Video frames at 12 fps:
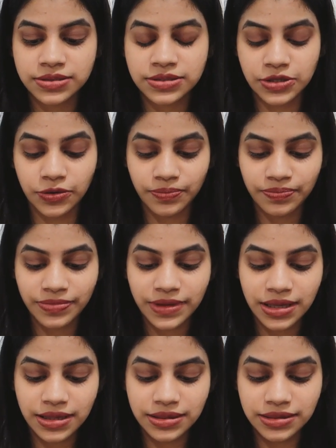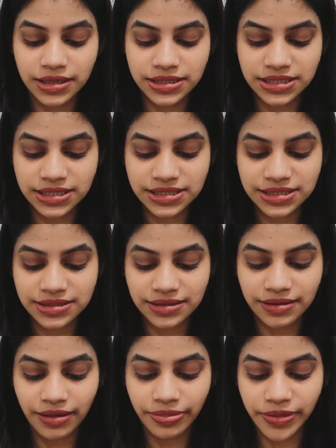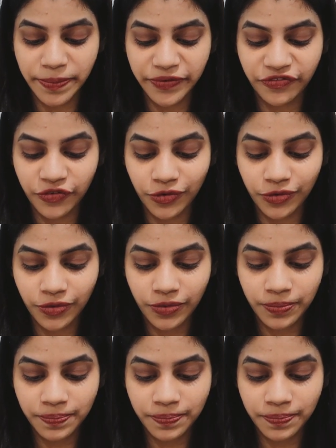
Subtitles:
So this is the before,